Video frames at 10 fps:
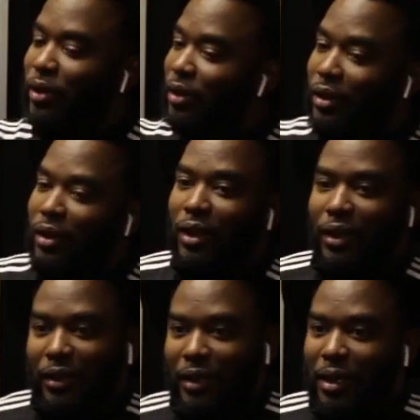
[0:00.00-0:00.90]
But
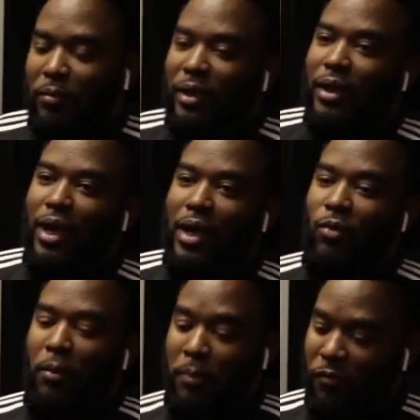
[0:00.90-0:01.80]
other than that, man,
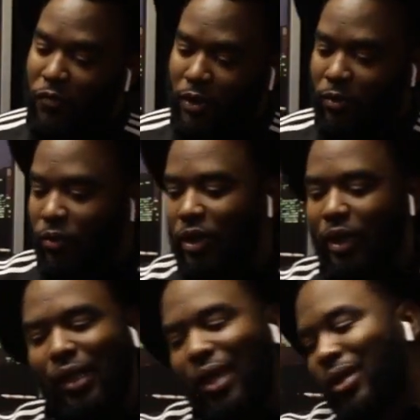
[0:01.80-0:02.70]
like what people feel to
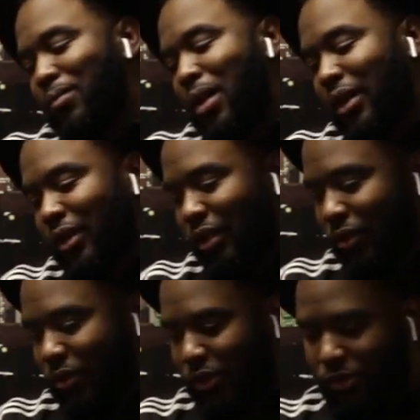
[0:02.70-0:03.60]
realize, like anybody can
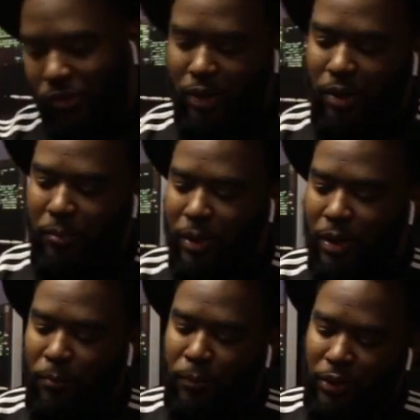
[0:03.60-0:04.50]
get on Instagram,
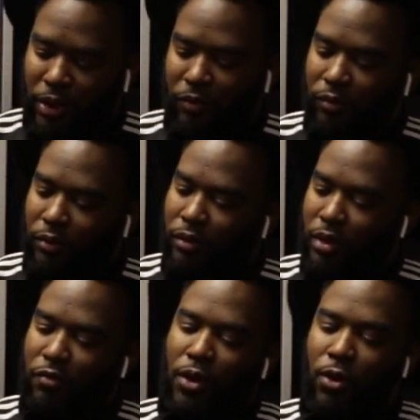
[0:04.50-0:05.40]
man, and put that
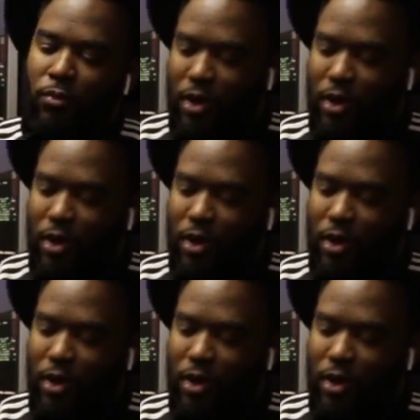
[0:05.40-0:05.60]
that phone